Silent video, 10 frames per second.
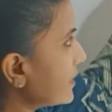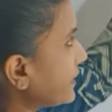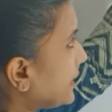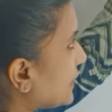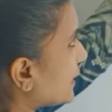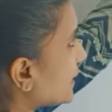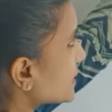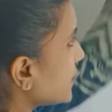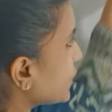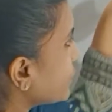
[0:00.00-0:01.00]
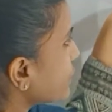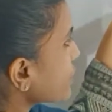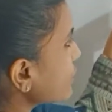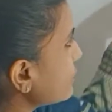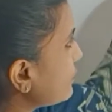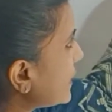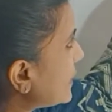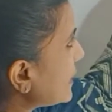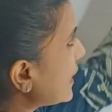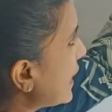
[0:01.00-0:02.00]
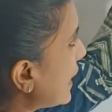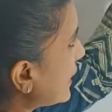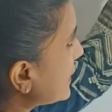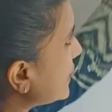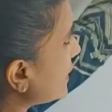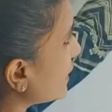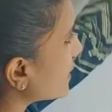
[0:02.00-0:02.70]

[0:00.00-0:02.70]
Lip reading: DA is equal to BD and DA